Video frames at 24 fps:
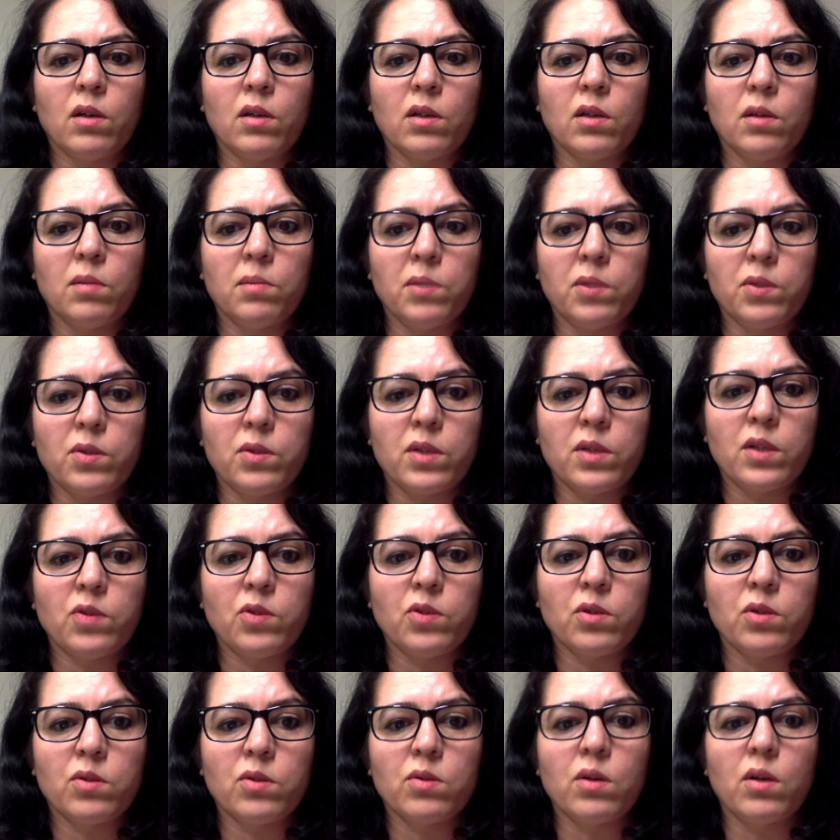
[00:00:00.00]

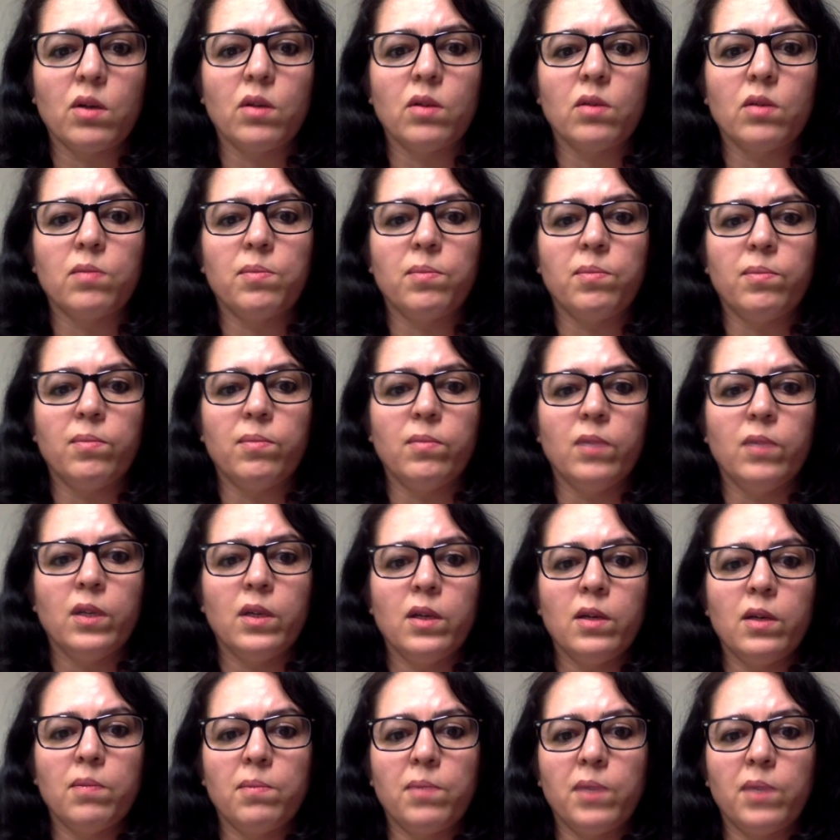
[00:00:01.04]
compensations are
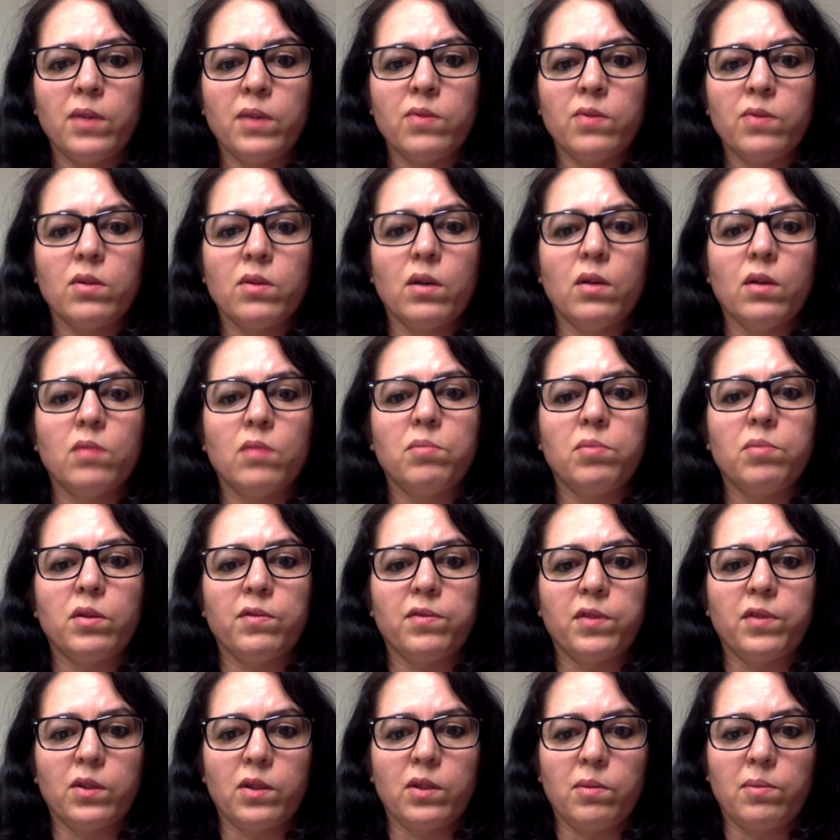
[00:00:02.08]
based on
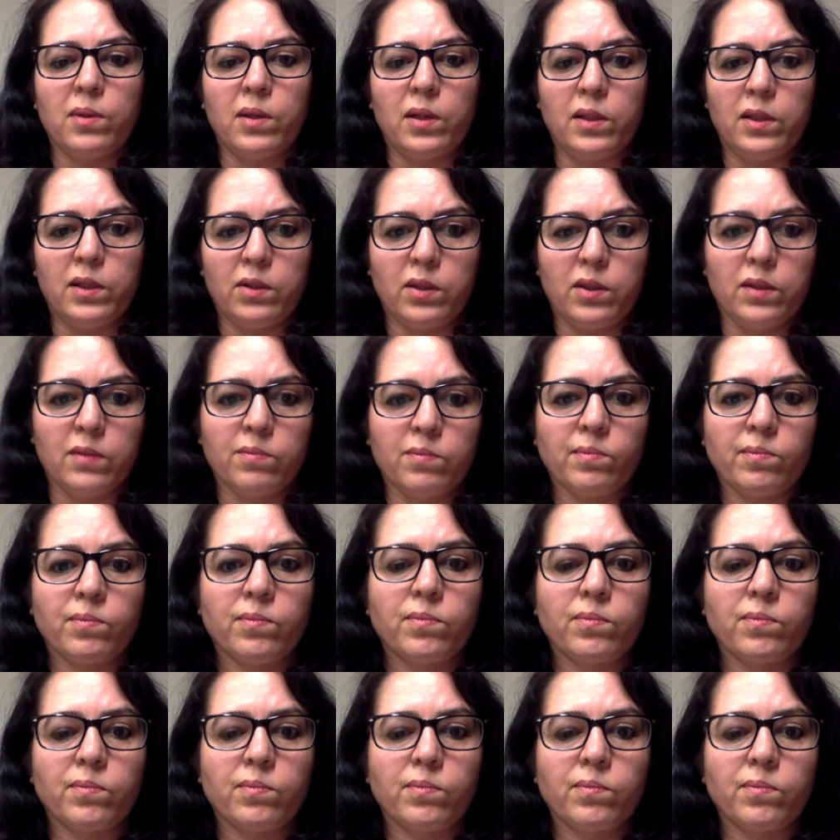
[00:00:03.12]
profitability.